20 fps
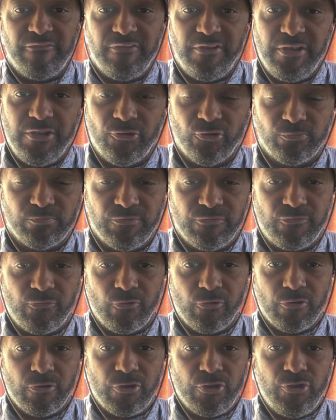videos
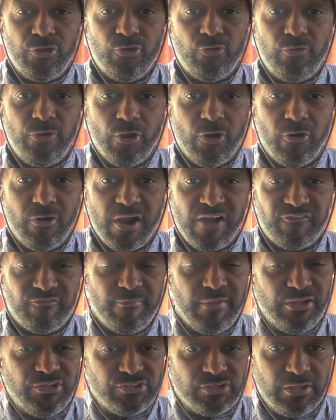before, you know I've
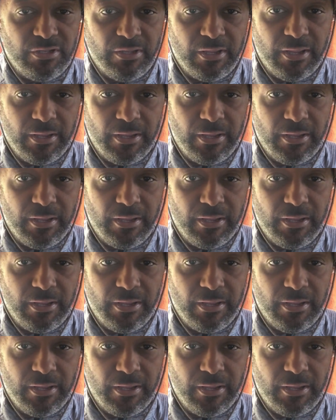mentioned